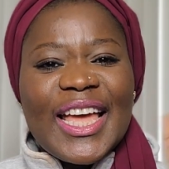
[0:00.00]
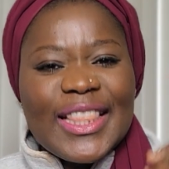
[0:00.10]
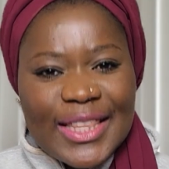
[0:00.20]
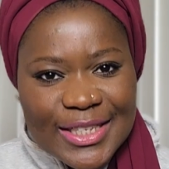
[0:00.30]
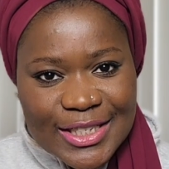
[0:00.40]

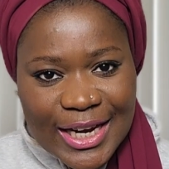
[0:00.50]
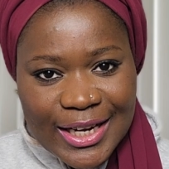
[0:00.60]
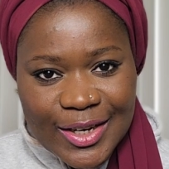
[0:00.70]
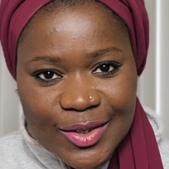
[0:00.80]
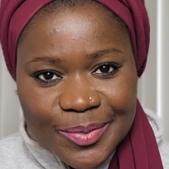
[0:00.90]
in this
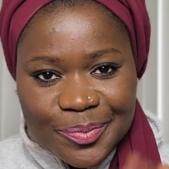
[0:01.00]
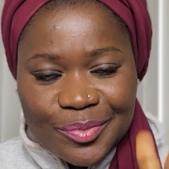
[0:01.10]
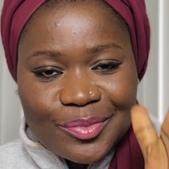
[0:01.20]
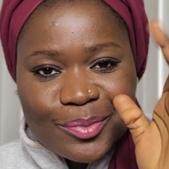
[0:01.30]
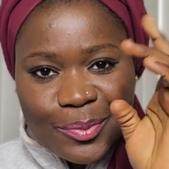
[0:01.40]
channel,
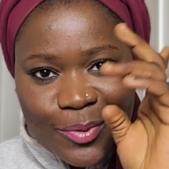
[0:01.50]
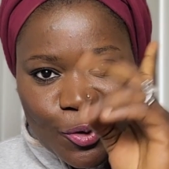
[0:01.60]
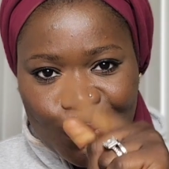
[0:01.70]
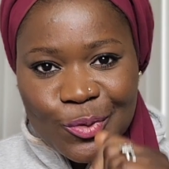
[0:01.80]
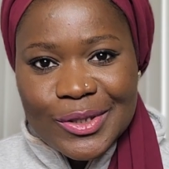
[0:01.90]

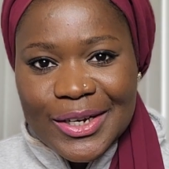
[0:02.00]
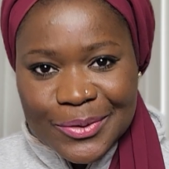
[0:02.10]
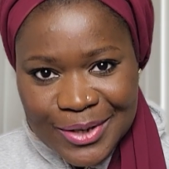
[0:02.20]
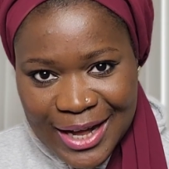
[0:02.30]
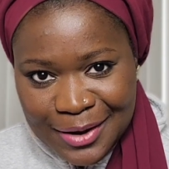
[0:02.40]
we'll
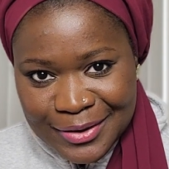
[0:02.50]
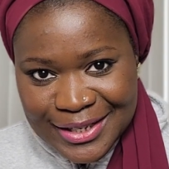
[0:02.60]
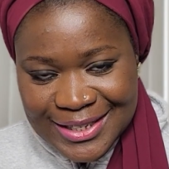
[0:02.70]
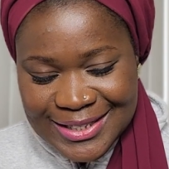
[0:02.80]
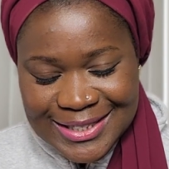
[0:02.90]
tell you how
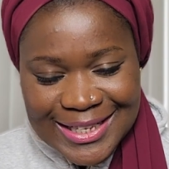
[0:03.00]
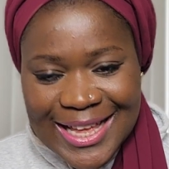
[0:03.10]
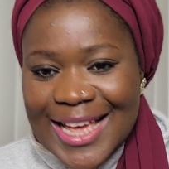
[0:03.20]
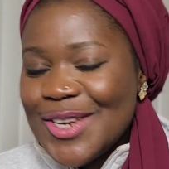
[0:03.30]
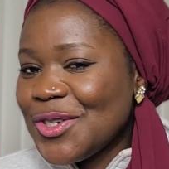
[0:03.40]
it is.
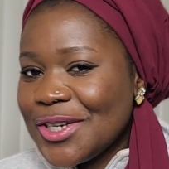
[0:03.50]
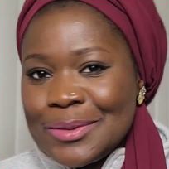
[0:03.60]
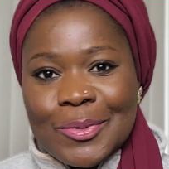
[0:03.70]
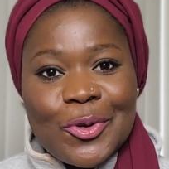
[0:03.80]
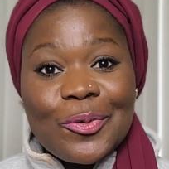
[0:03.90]

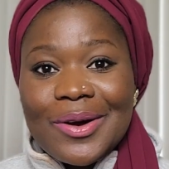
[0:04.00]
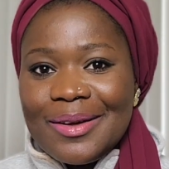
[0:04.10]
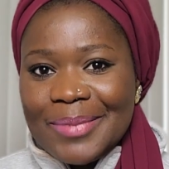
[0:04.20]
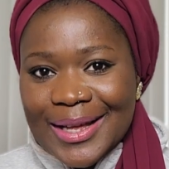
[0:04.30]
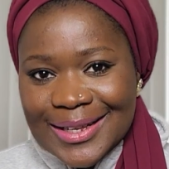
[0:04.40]
Trust me, you'll
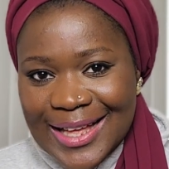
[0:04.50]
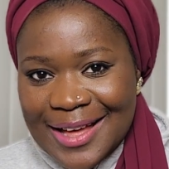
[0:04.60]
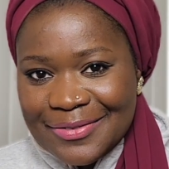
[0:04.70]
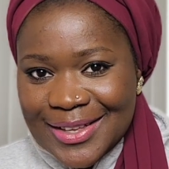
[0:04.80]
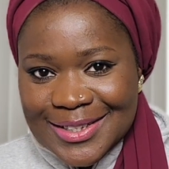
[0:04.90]
come back
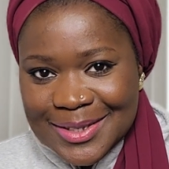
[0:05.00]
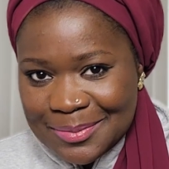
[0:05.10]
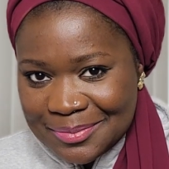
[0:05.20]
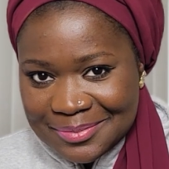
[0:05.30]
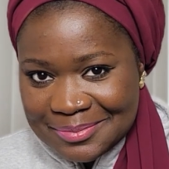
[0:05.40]
after
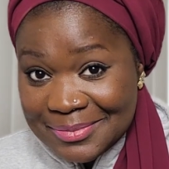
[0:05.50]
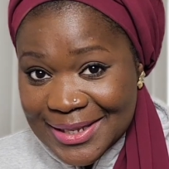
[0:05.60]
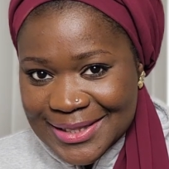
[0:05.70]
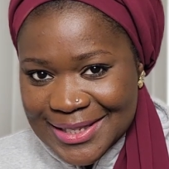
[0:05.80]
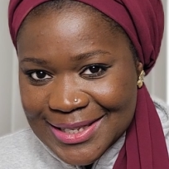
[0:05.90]
some
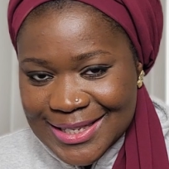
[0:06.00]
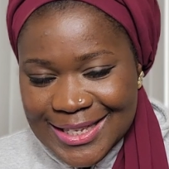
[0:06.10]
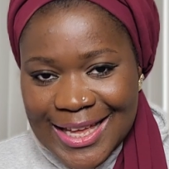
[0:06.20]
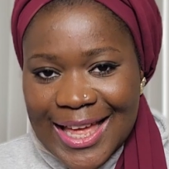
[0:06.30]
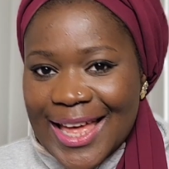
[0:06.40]

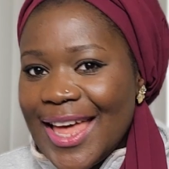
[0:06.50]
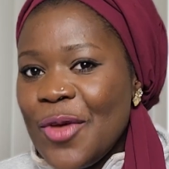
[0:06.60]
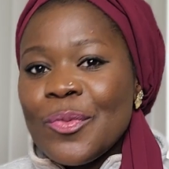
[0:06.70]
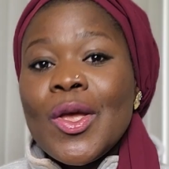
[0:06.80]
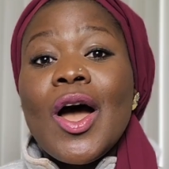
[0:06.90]
months
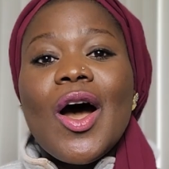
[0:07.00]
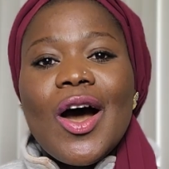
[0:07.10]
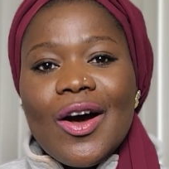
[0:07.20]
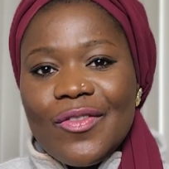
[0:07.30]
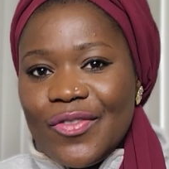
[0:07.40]

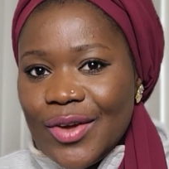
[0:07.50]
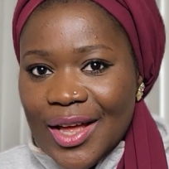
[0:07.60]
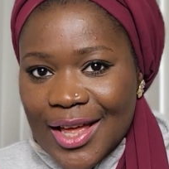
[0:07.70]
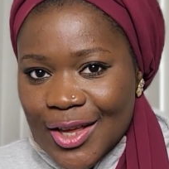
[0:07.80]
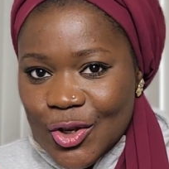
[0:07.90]
of
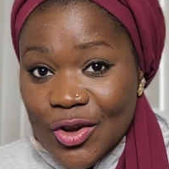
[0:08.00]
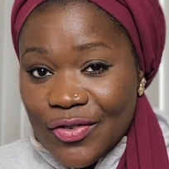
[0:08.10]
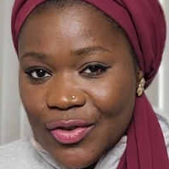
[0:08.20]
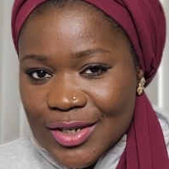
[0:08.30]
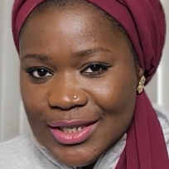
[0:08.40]

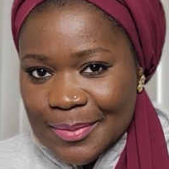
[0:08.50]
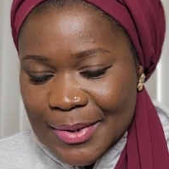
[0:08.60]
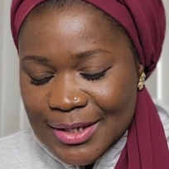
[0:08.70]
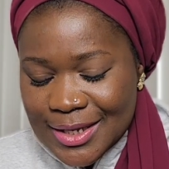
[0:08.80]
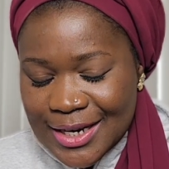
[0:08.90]
your first
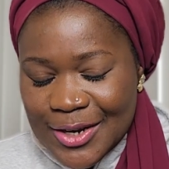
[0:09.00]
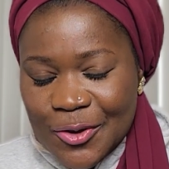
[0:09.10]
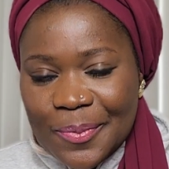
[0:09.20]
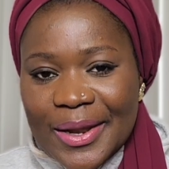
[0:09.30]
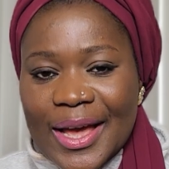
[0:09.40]
semester
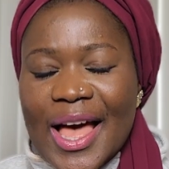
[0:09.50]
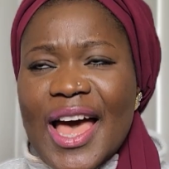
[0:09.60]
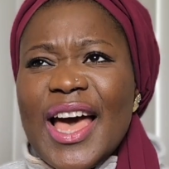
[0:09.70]
and you'll be like,